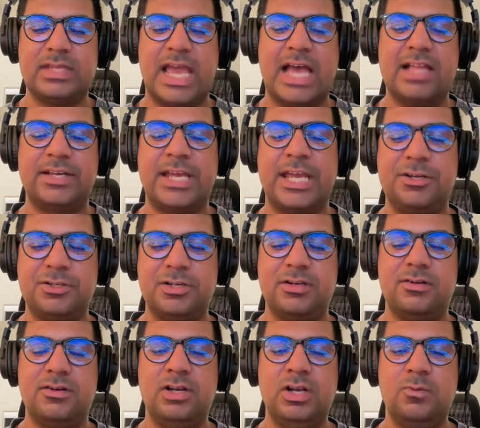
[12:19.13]

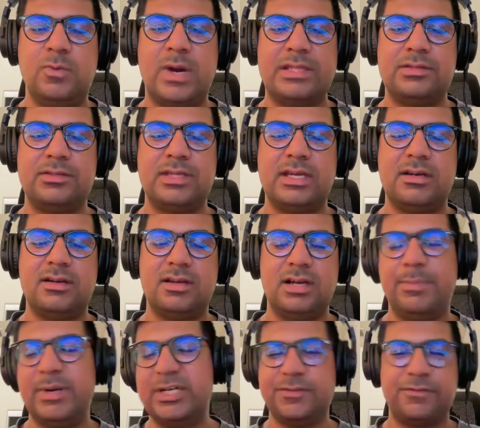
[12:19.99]
allocation rather
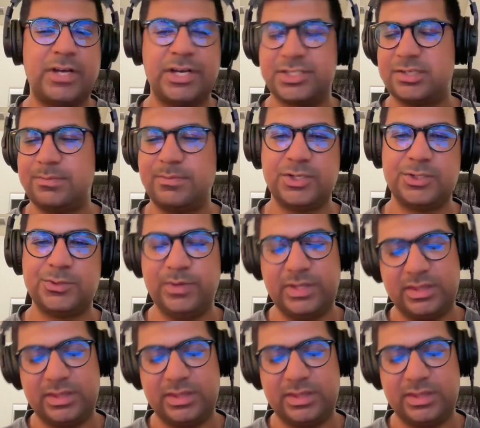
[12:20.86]
than a bunch of customers